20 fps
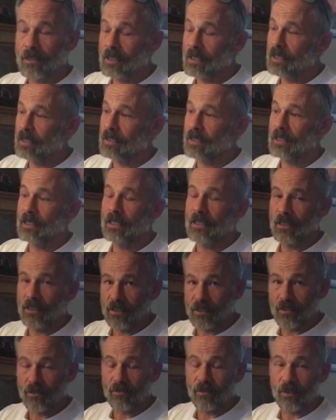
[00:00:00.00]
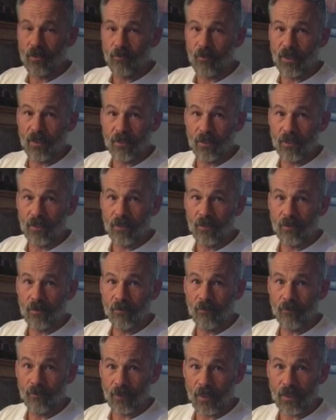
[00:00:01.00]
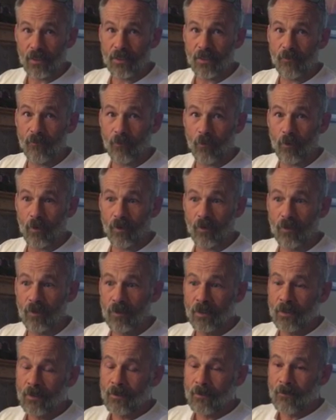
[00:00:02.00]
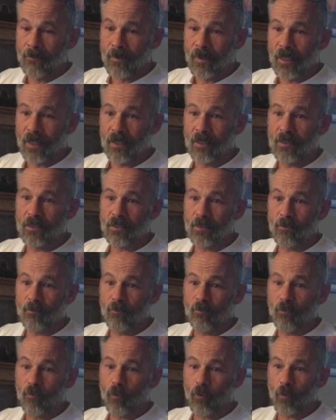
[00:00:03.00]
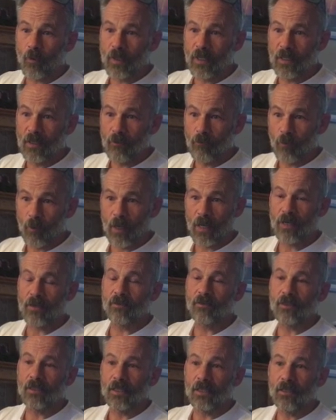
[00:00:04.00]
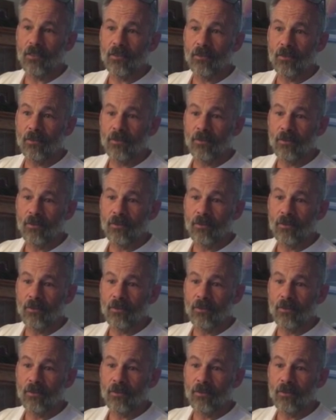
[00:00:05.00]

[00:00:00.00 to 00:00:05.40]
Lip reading: can easily be fixed, for it's pretty readily,